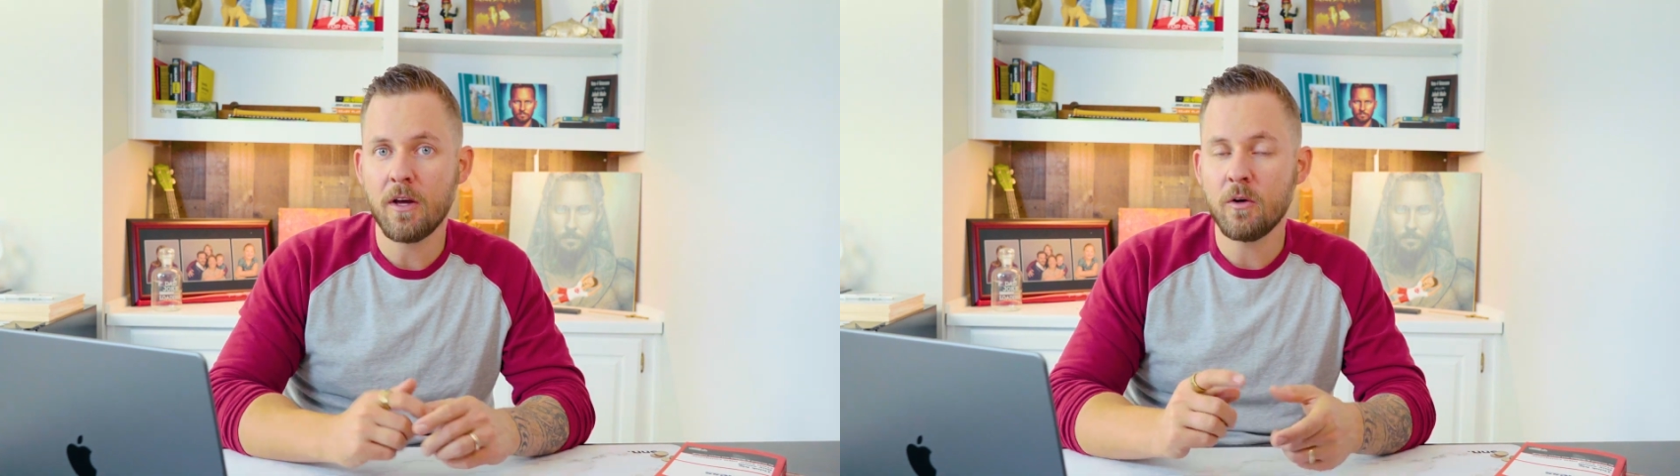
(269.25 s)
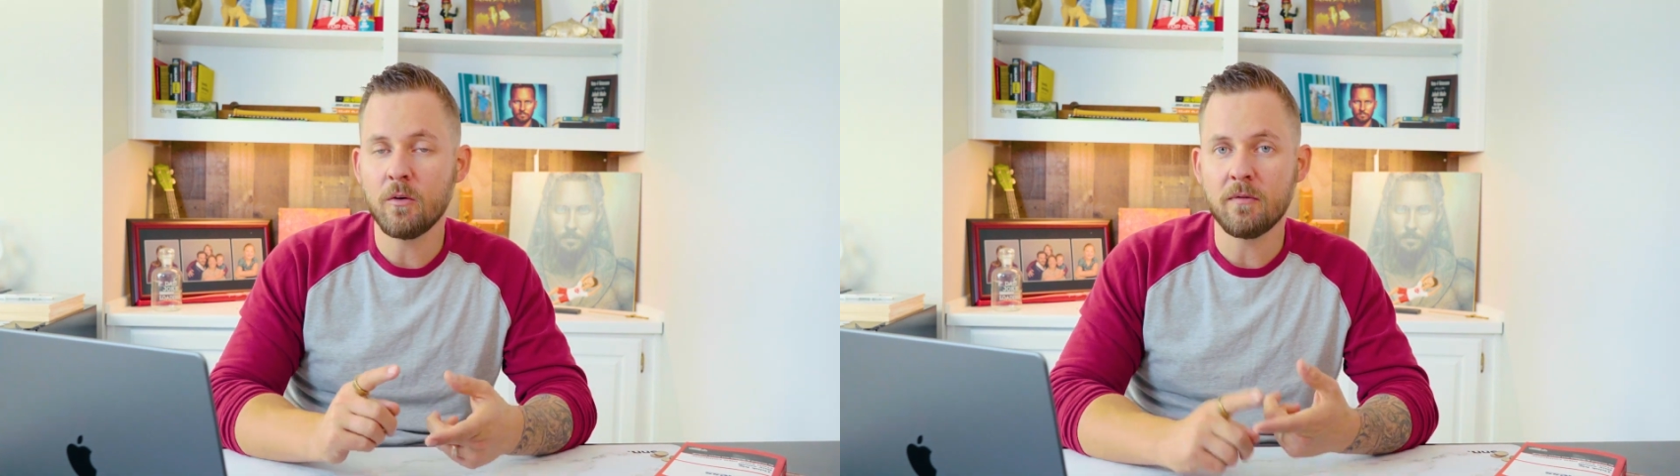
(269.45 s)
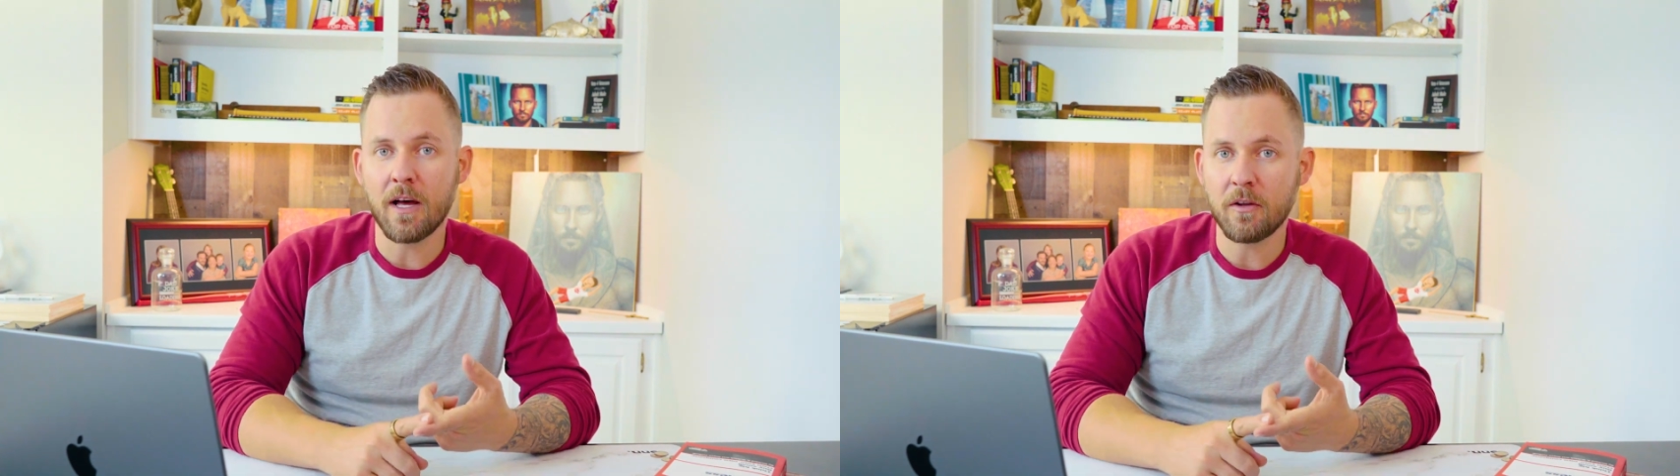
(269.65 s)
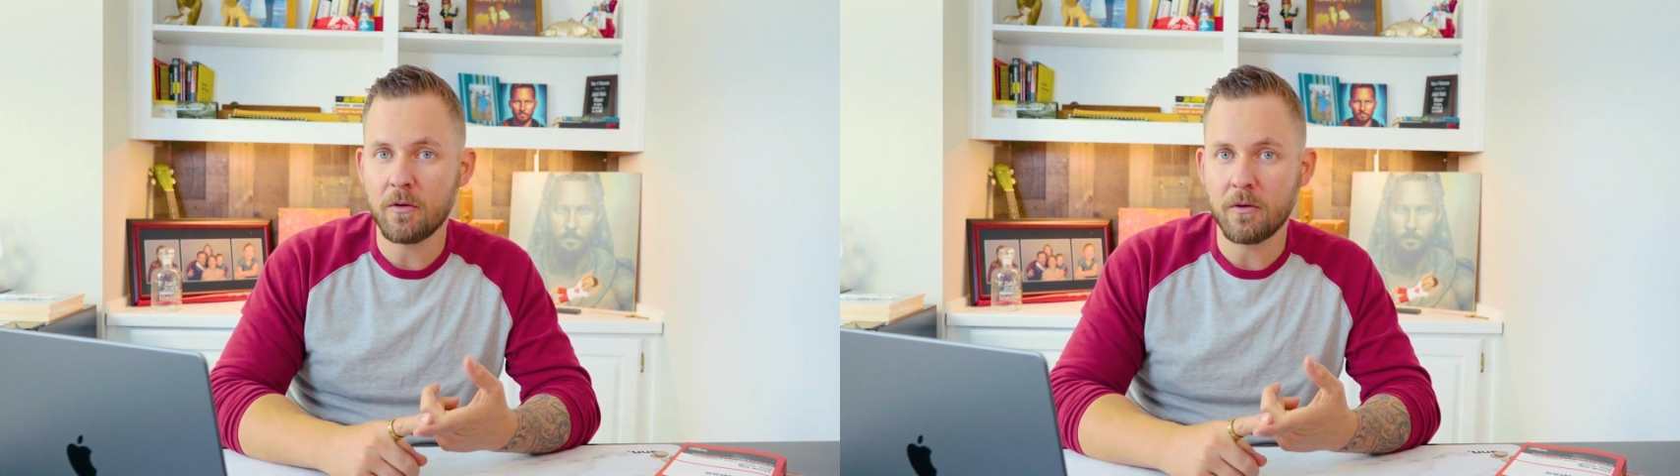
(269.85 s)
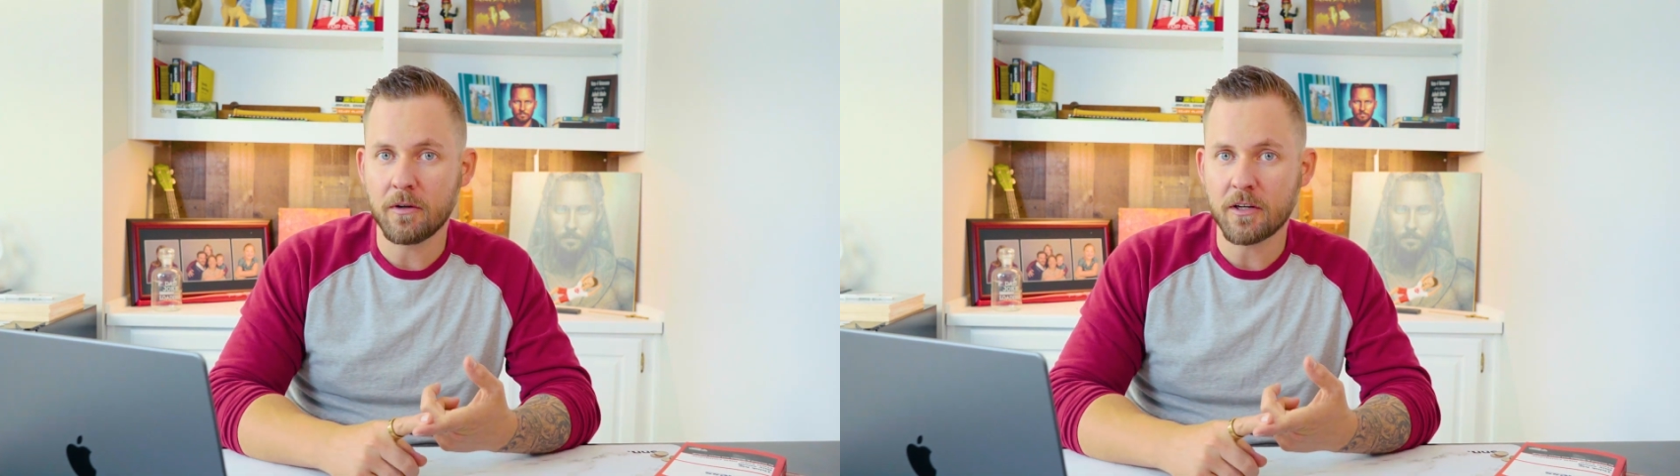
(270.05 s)
who value
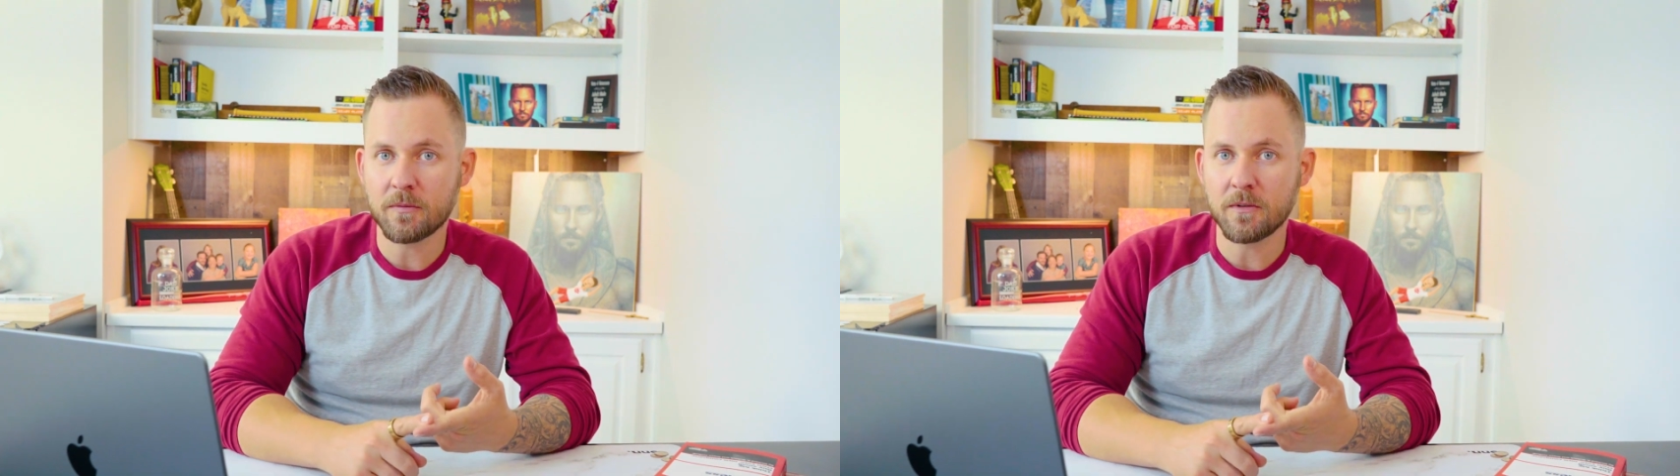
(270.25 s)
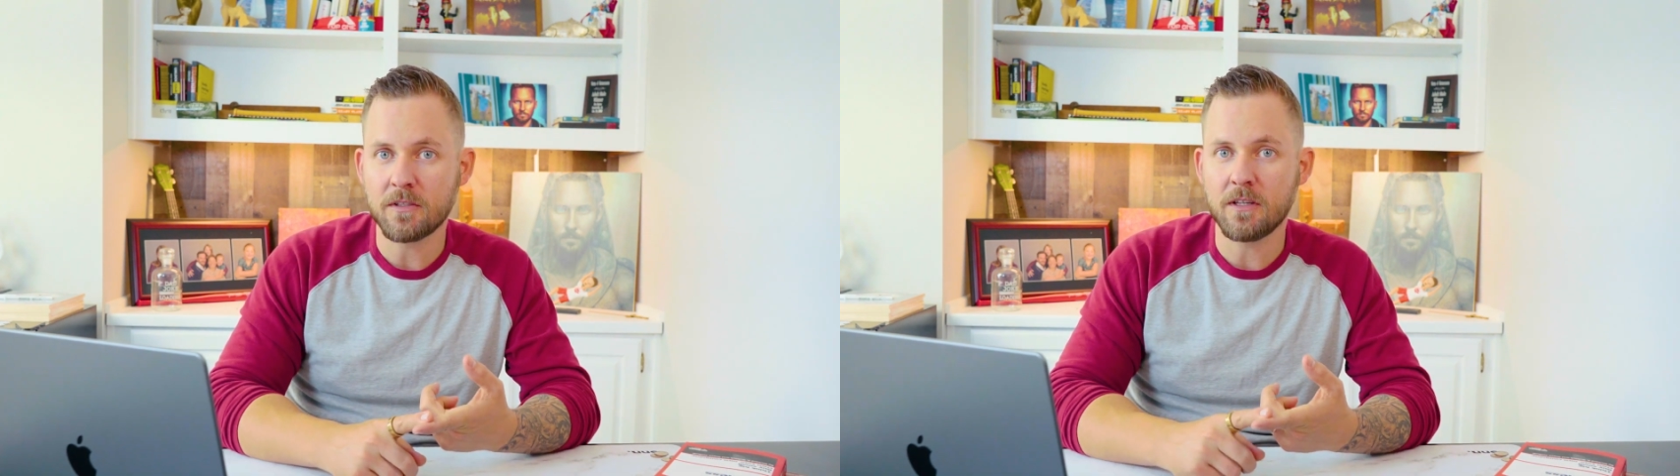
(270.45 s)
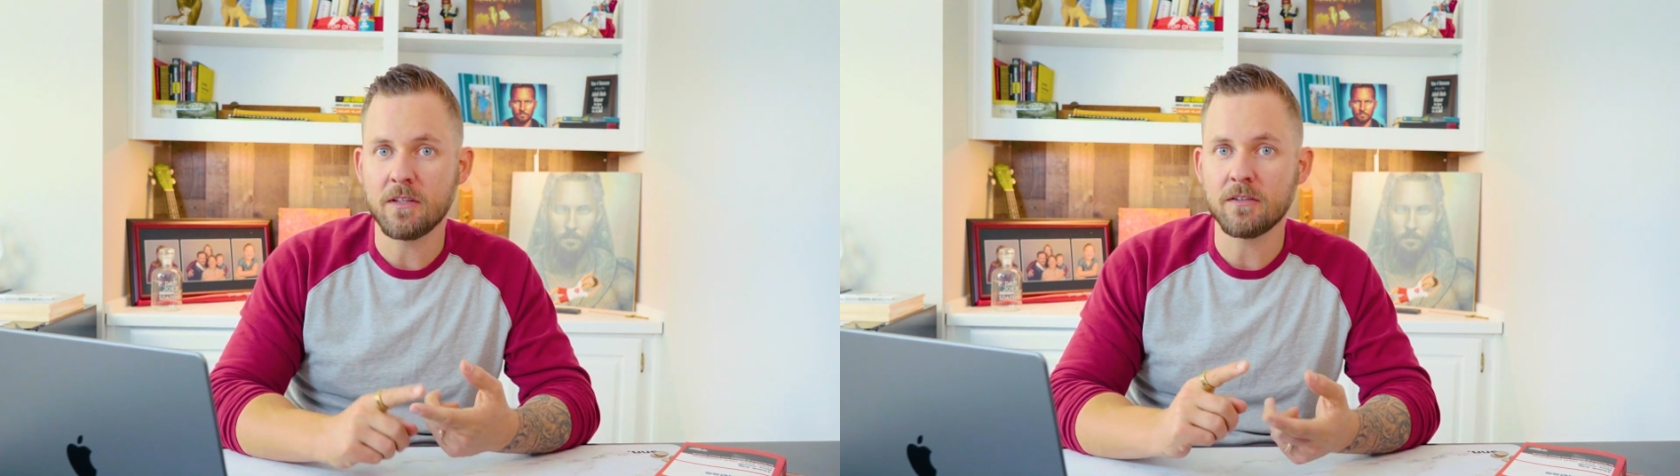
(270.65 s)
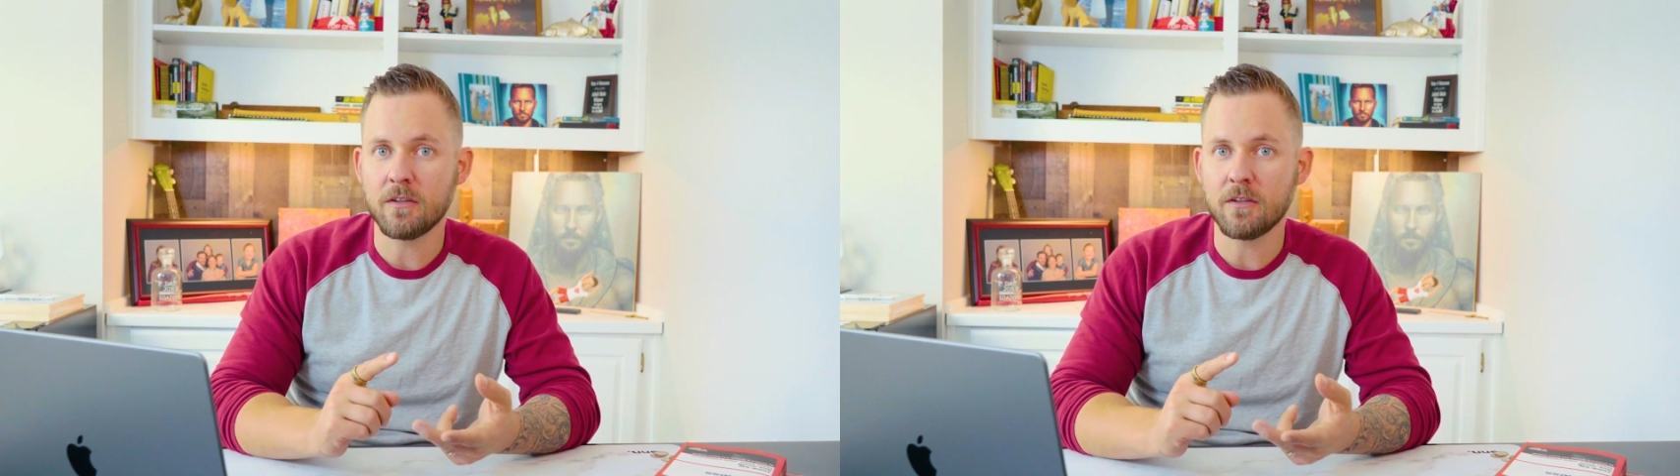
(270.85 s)
your expertise,